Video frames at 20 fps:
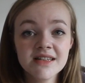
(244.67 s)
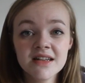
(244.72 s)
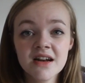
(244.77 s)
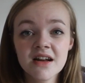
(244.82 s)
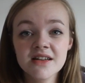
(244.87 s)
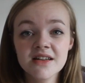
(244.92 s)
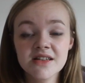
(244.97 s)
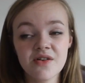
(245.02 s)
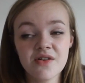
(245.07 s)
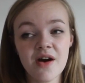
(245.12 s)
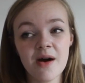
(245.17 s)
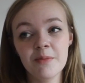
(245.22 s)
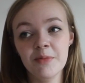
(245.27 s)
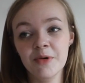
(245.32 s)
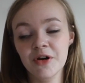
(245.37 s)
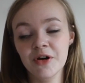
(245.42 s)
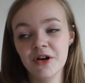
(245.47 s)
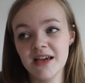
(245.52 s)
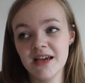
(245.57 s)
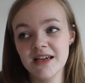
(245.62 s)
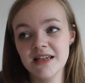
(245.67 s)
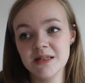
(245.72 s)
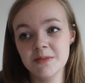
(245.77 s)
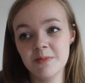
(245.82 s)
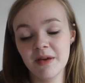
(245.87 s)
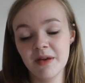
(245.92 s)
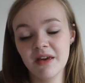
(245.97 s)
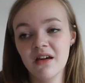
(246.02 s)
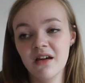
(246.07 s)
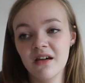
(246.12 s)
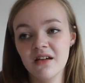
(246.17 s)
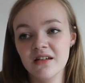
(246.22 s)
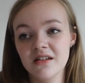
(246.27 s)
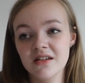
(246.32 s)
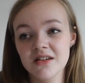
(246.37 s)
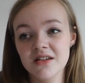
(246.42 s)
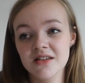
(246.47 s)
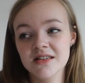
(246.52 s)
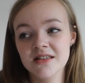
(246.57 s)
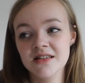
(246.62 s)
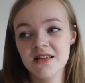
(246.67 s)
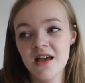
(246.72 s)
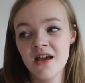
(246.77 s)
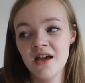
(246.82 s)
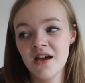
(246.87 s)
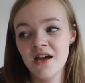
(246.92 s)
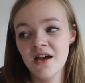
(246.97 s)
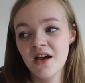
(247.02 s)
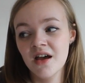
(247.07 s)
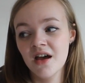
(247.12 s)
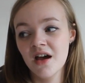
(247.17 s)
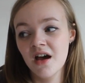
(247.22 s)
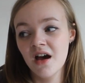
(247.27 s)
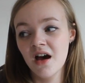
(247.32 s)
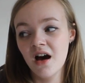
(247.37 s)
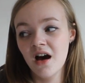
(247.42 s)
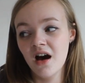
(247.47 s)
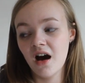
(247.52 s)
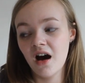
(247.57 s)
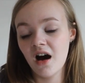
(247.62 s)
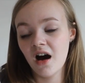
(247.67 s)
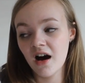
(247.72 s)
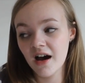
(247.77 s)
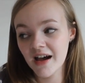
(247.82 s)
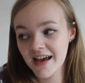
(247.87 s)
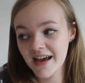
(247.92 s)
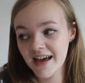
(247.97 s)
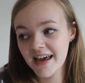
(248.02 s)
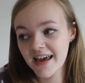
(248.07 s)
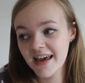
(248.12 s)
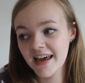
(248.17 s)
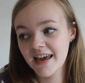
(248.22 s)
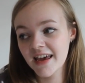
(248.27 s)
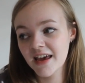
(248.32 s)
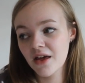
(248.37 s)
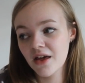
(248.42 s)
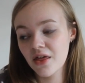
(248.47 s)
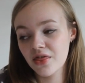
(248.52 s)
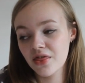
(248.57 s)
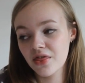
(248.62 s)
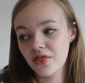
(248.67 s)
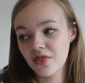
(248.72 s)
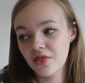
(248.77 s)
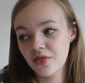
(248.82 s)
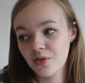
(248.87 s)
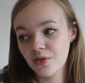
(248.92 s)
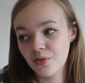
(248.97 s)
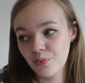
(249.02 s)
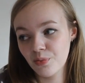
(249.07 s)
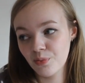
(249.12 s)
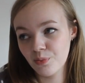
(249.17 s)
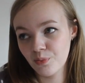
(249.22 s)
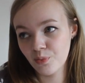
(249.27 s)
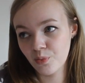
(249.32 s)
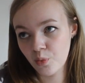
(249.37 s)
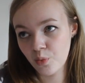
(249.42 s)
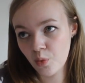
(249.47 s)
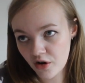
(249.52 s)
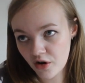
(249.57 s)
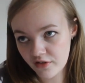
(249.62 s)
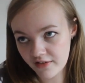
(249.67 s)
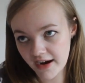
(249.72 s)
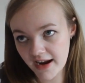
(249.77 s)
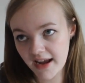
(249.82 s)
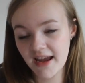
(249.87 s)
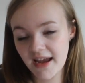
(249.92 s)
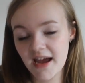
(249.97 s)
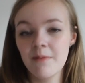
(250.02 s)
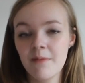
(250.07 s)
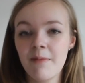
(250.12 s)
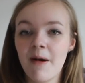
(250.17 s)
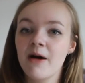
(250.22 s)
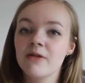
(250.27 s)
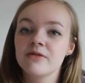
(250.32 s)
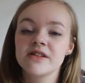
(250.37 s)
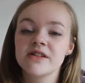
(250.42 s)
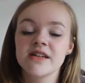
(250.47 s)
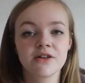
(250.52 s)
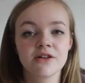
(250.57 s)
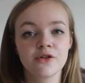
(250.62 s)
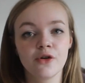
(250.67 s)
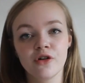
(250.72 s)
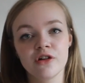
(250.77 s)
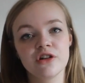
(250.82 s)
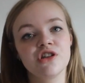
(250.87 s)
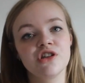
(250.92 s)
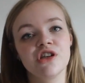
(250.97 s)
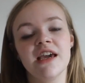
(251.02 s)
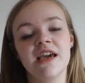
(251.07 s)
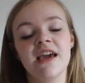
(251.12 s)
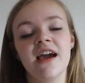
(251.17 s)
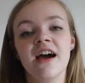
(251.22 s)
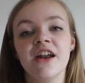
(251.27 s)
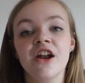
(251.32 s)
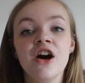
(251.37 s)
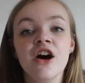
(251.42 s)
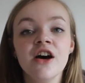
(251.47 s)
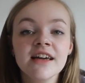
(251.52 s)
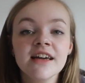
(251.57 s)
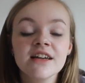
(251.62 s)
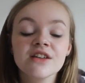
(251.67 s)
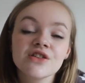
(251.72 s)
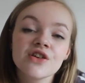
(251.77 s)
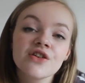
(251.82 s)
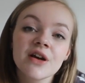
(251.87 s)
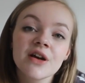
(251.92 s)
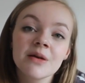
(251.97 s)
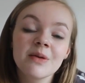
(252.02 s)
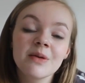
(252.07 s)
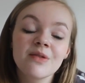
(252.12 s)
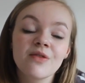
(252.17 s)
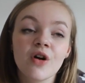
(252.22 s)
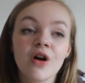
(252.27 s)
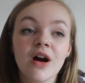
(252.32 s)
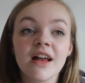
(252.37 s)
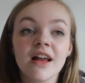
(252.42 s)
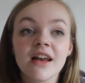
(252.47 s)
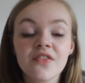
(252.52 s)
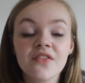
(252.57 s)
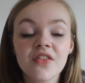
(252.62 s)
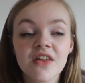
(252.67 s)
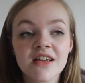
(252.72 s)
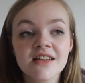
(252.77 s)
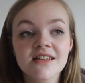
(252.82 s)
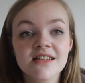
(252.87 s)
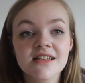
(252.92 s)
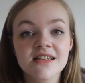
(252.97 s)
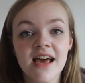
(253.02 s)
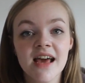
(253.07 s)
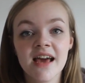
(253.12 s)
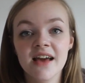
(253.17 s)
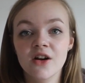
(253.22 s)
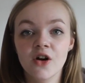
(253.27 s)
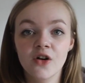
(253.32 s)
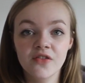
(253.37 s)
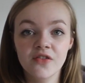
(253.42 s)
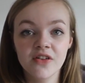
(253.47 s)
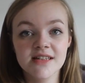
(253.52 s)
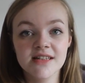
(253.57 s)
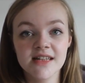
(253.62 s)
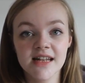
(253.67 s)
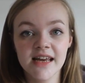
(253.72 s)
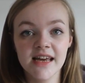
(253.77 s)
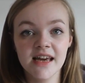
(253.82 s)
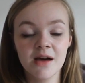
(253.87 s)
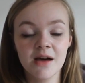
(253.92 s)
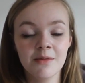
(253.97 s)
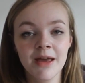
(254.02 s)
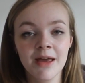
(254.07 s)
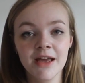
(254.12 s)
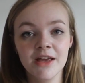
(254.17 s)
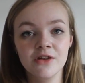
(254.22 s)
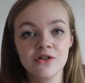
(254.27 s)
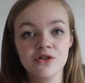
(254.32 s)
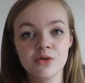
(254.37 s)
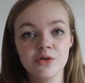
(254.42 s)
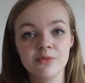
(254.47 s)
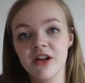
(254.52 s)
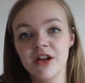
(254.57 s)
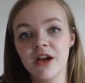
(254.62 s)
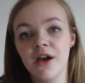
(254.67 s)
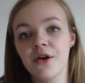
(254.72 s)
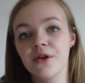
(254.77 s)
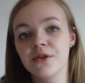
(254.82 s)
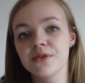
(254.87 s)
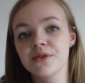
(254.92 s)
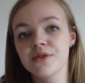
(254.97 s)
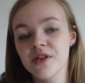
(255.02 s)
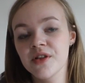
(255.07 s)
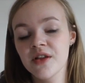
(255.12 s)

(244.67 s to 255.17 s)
I scrapbook is because I worry about technology, and I don't, get me wrong, I love the internet, obviously I make YouTube videos